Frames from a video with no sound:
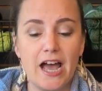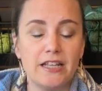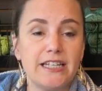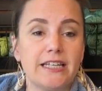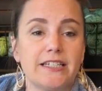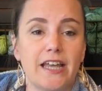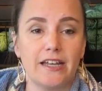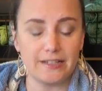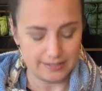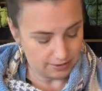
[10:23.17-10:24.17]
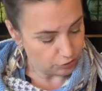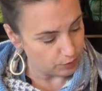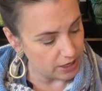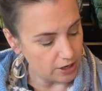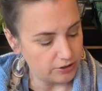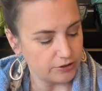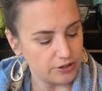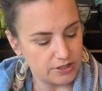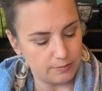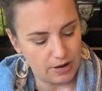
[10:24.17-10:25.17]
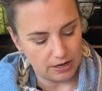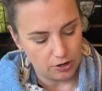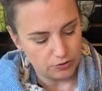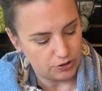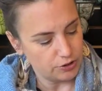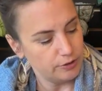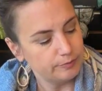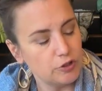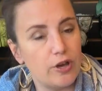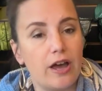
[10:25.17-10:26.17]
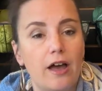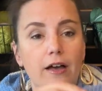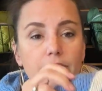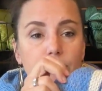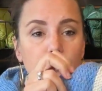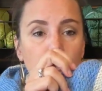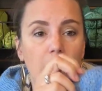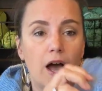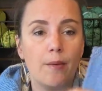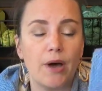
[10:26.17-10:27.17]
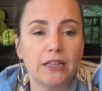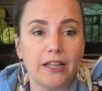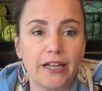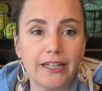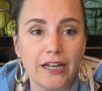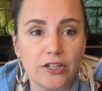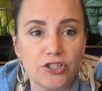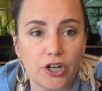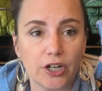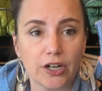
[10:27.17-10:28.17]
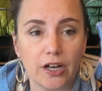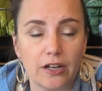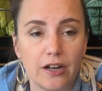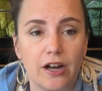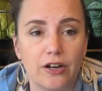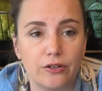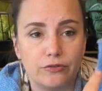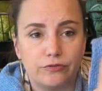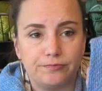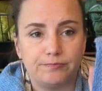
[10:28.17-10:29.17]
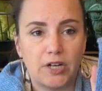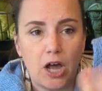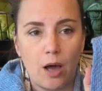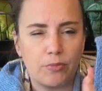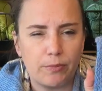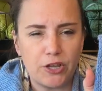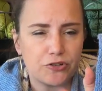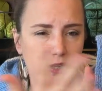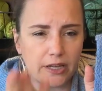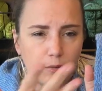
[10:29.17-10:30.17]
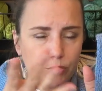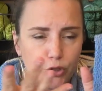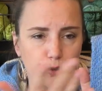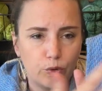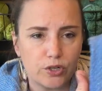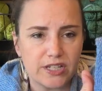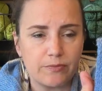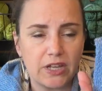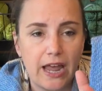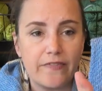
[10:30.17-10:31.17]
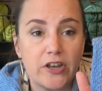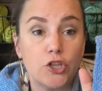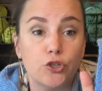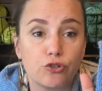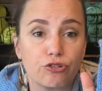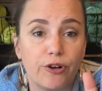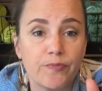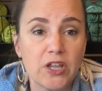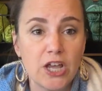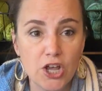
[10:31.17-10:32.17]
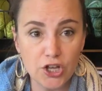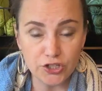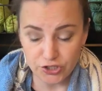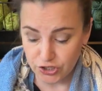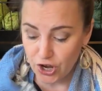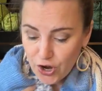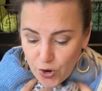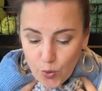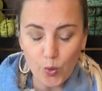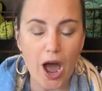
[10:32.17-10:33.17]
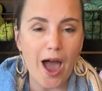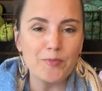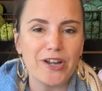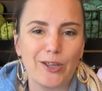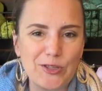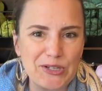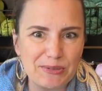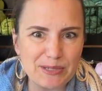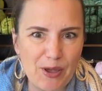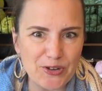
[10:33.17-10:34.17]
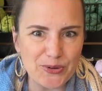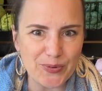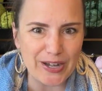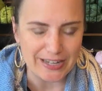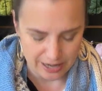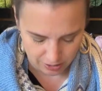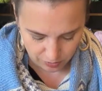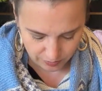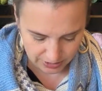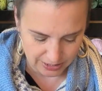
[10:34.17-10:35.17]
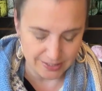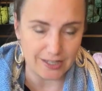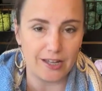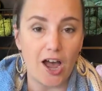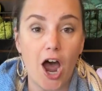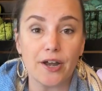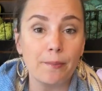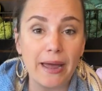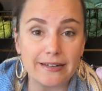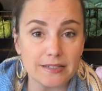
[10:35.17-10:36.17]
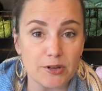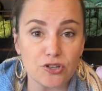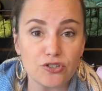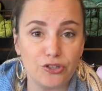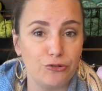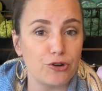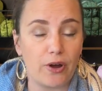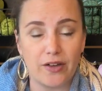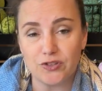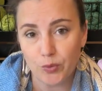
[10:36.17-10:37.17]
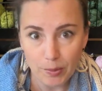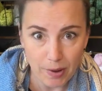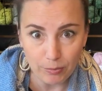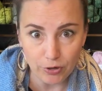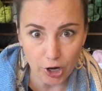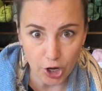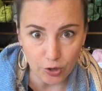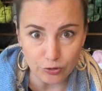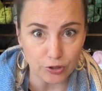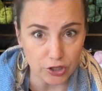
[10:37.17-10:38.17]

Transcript: And it takes three colors to make coastal. You have um, a light and a dark of a complementary, like a blue or something, and then a neutral. So I'm running a little special right now. It's an automatic special, so you don't have to remember a code.